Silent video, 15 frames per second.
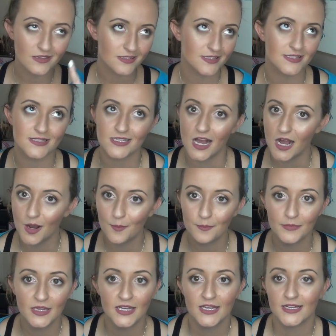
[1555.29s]

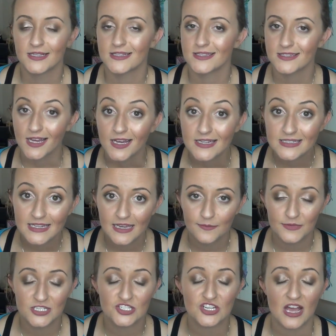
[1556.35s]
some sun
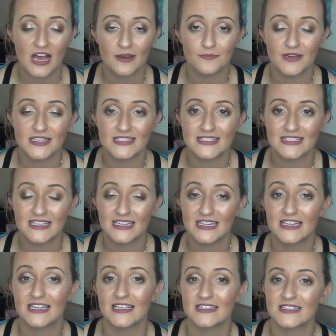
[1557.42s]
damage on my
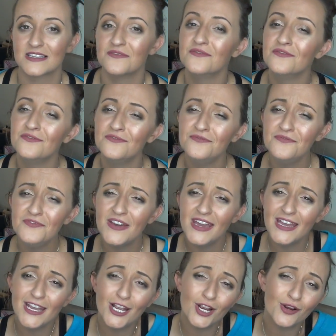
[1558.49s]
skin and some
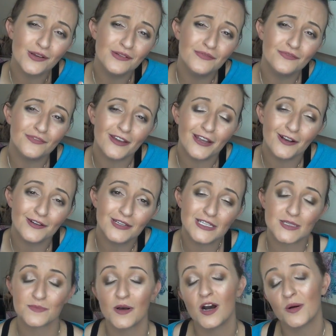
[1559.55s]
very, very
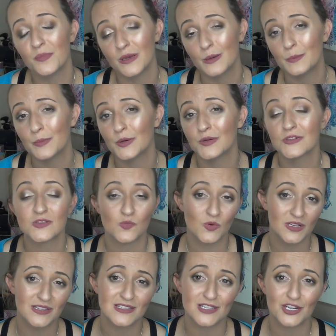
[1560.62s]
small pimples
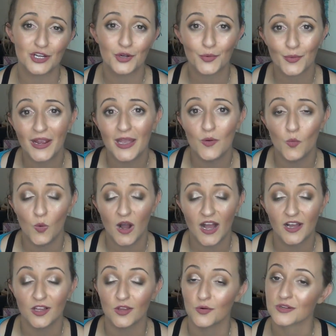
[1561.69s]
once in a great
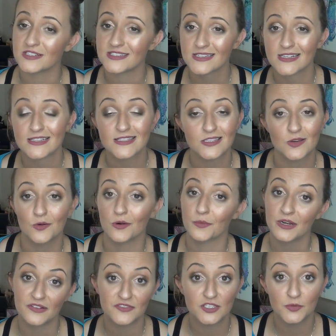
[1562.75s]
while or zits or
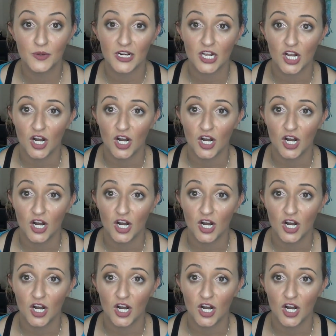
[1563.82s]
whatever you want to